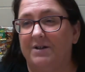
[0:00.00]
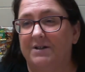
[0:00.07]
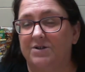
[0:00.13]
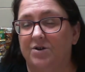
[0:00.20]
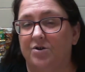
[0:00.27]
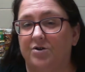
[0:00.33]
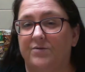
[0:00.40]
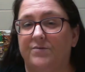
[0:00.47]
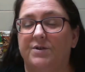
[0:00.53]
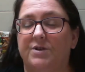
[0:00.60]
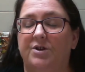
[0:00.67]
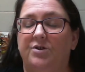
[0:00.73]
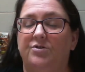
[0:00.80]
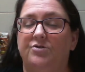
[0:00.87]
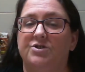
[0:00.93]
It's harder for the
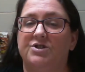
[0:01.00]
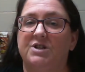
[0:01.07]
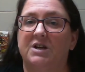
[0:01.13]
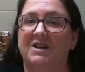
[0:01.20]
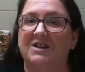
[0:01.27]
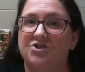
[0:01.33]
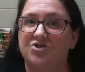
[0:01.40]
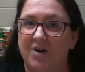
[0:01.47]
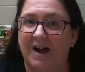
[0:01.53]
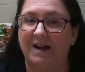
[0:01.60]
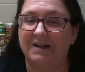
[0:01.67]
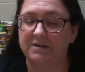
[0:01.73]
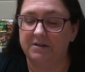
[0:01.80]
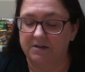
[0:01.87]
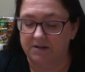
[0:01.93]
uterus to
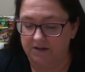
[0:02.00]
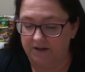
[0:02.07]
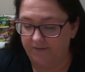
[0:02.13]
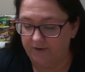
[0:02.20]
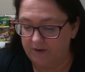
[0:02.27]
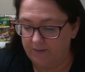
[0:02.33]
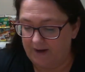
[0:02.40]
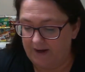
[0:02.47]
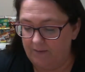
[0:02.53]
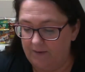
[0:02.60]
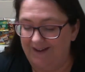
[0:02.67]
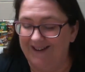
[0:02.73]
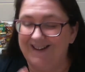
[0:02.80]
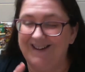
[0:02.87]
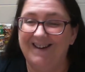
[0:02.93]
contract to deliver the
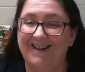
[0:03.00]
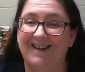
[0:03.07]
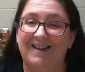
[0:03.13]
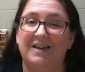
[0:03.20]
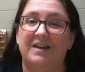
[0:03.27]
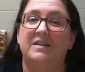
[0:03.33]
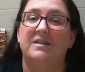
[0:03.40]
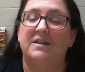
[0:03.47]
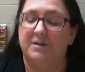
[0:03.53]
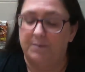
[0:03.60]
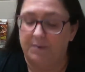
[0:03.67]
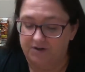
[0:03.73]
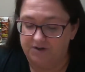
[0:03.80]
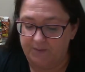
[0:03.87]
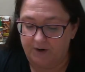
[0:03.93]
baby and can lead to
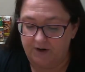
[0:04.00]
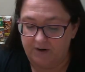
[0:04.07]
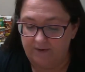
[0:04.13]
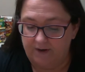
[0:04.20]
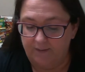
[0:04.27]
postpartum